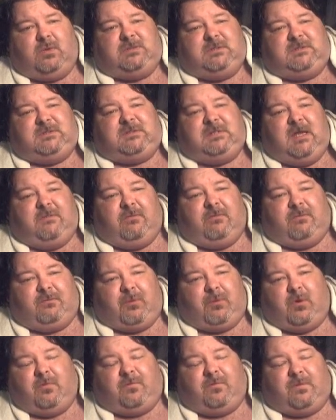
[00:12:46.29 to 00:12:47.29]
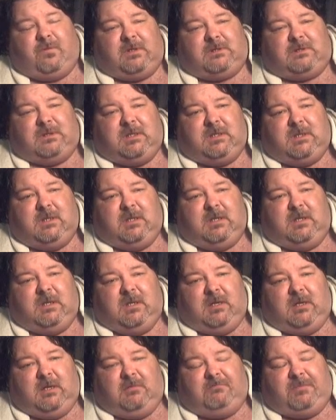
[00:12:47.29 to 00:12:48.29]
world's never perfect
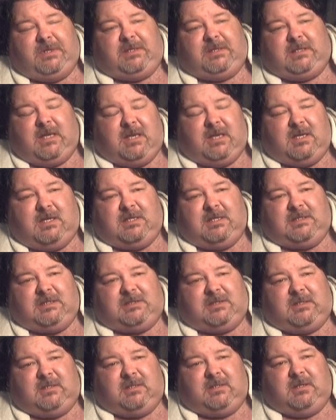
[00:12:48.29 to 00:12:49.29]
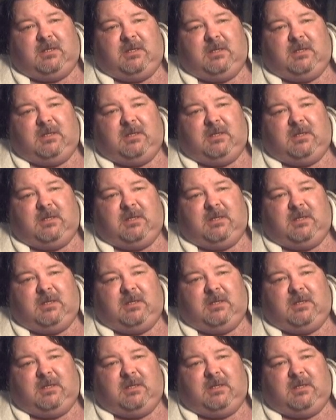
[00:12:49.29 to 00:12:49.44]
because